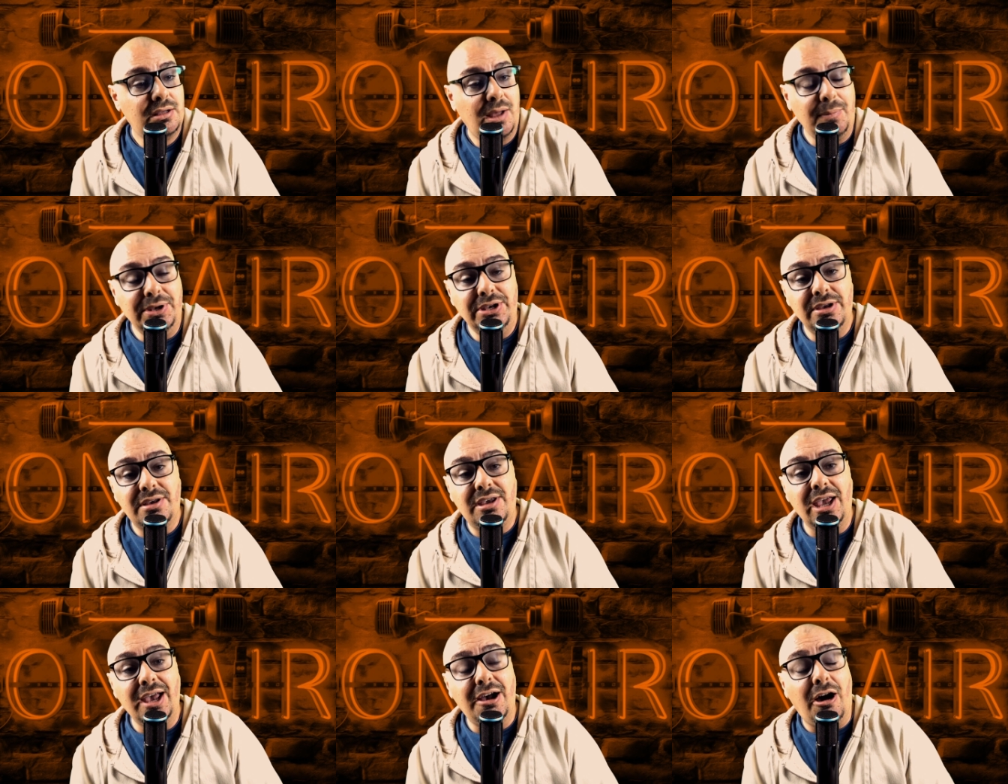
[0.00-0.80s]
I mean, you
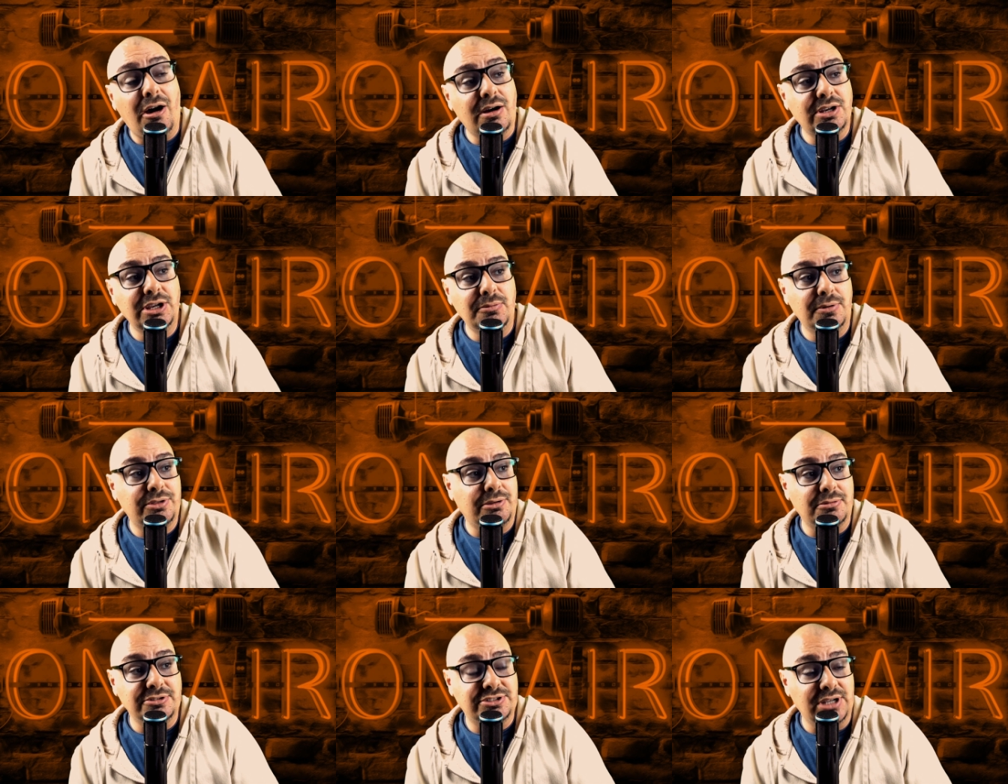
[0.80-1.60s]
can't argue with
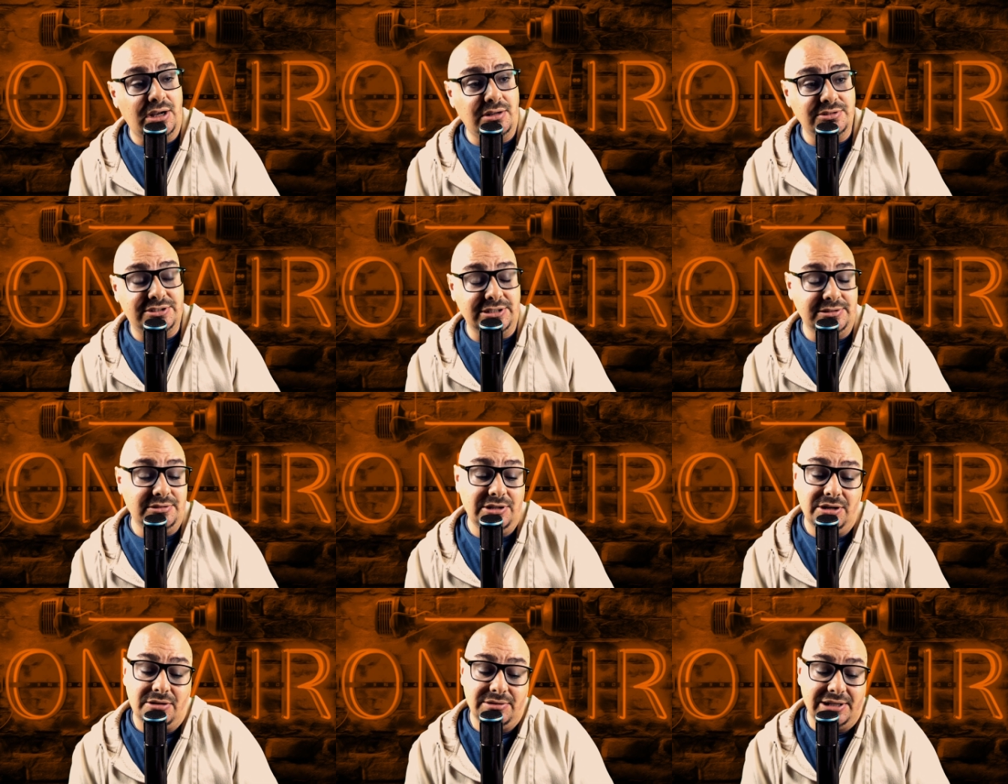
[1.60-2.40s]
the results. And,
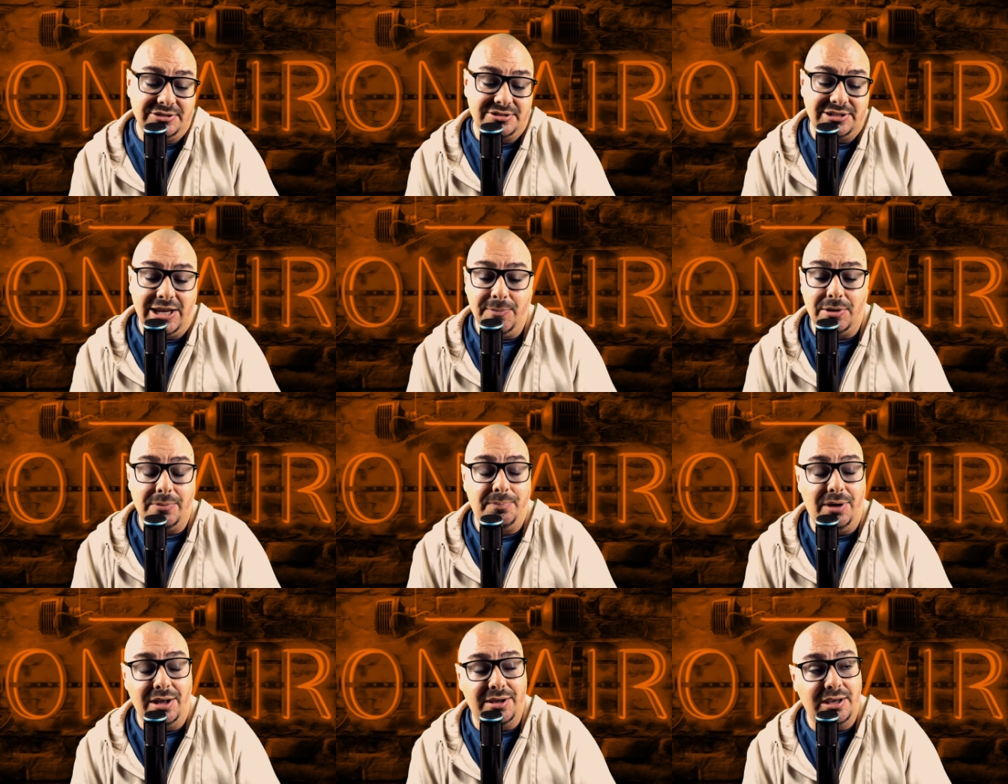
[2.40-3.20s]
you know, let's keep it a
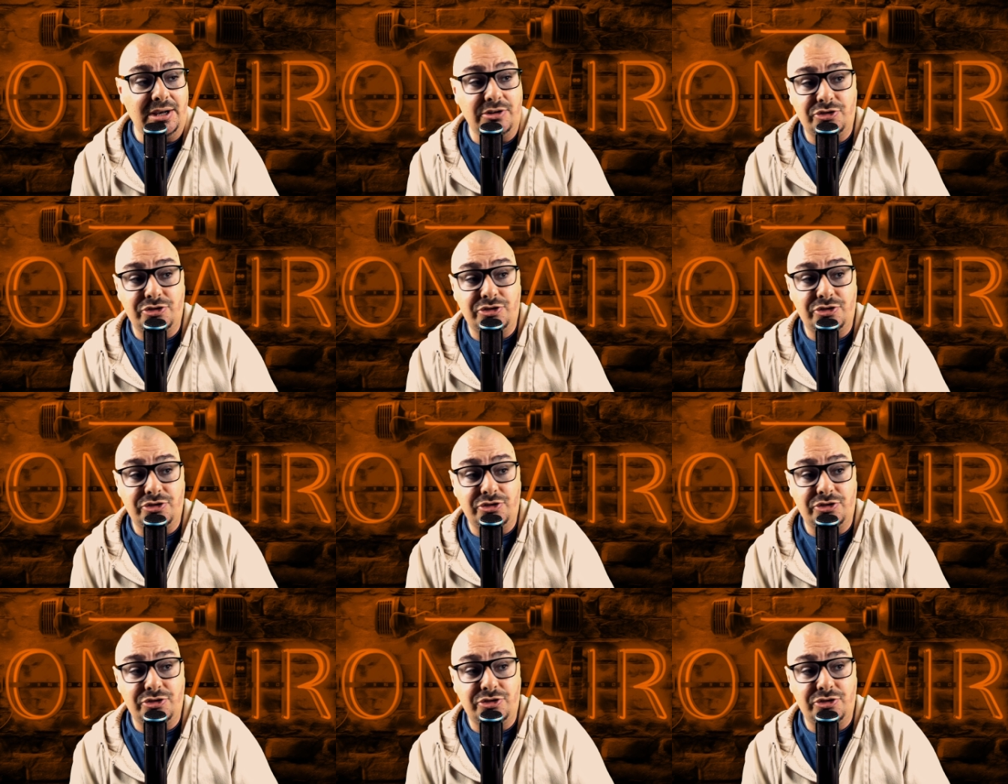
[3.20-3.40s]
buck here.